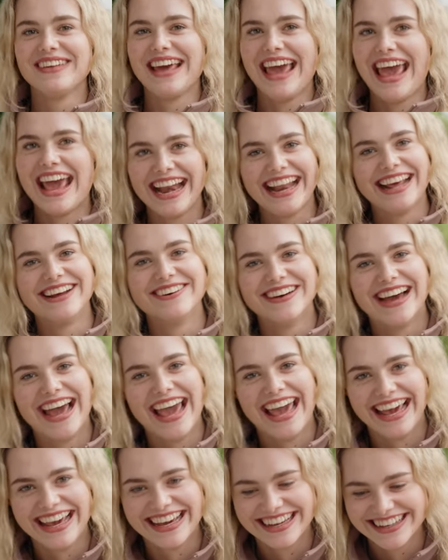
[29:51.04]

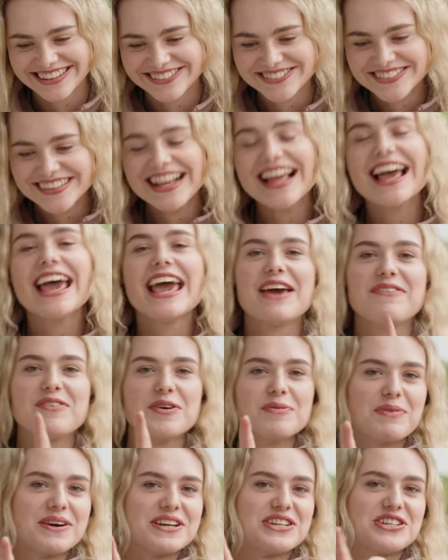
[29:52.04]
Anyway, if
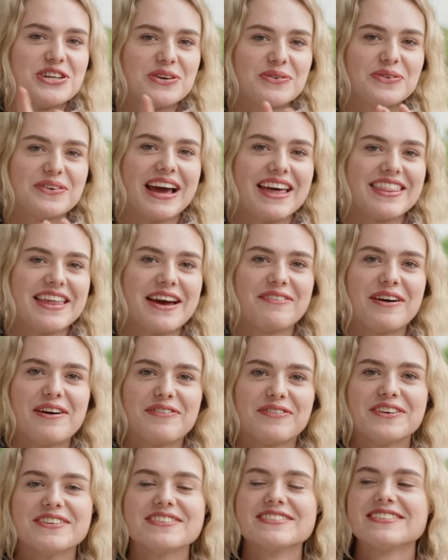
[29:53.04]
you're British, you will get that
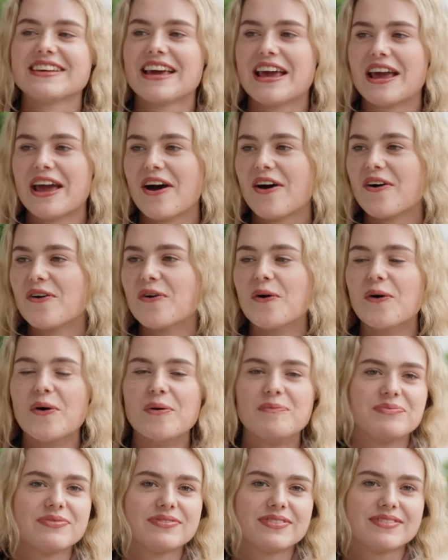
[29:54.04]
reference,
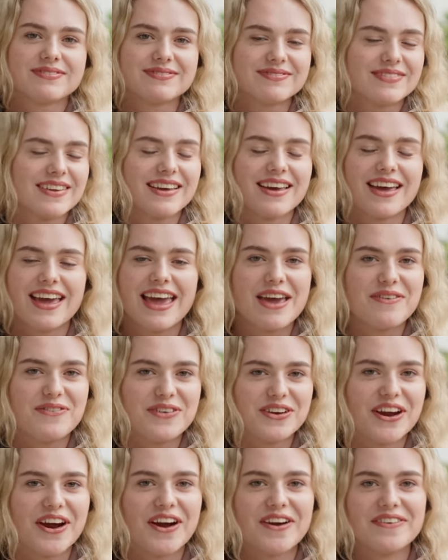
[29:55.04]
or if
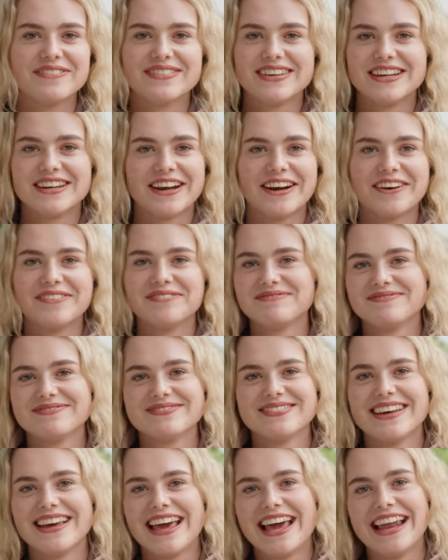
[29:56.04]
you don't, you don't.
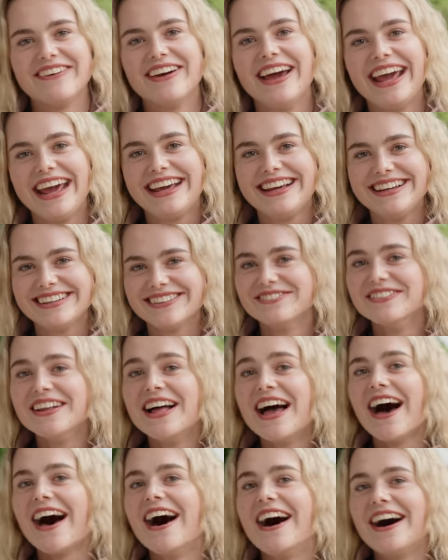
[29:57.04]
Anyway,
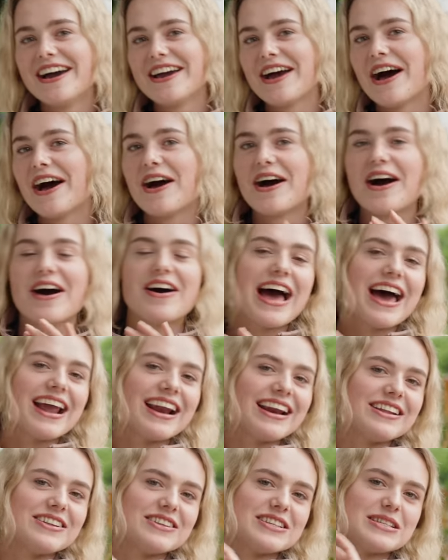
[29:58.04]
I'll add
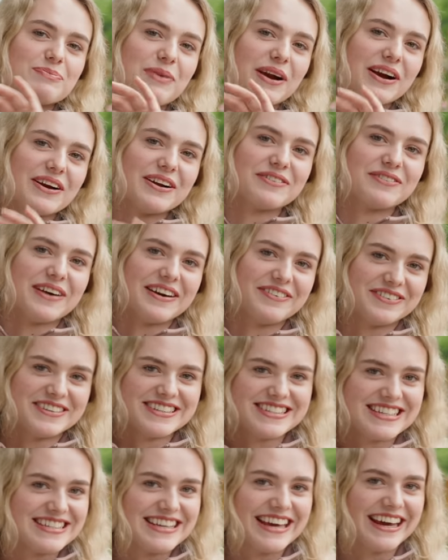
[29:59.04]
a little sprinkle of
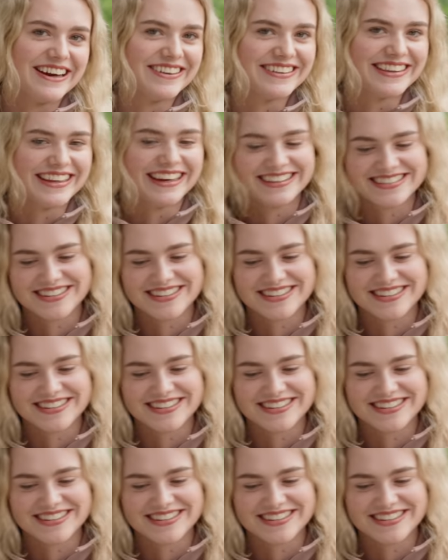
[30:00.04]
references here and there